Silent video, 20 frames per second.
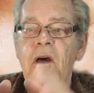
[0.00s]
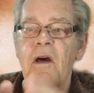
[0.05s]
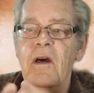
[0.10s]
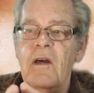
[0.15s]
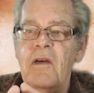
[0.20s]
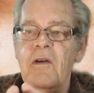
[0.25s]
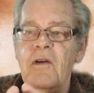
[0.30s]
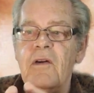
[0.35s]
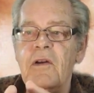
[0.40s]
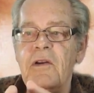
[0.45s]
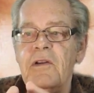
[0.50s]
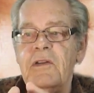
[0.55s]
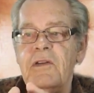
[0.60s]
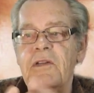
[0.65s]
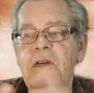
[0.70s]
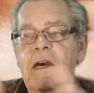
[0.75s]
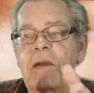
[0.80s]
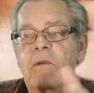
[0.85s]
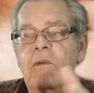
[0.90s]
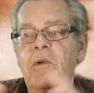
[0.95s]
You can
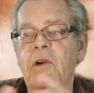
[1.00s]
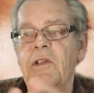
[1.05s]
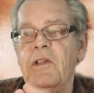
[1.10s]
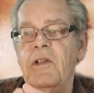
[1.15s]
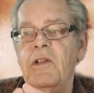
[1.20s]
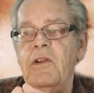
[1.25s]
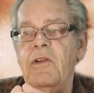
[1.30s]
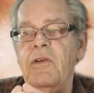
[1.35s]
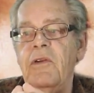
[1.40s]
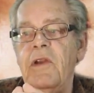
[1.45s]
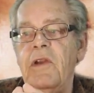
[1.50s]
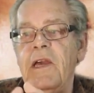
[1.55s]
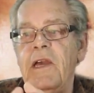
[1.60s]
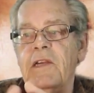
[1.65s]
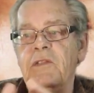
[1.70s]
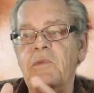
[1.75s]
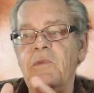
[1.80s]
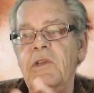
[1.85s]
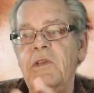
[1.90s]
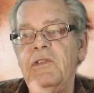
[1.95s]
decide what to do
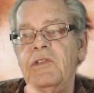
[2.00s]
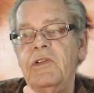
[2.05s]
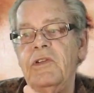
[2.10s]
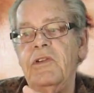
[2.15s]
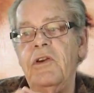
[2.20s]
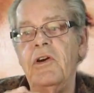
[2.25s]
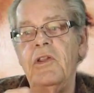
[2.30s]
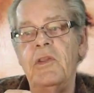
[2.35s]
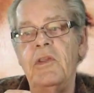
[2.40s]
next once you know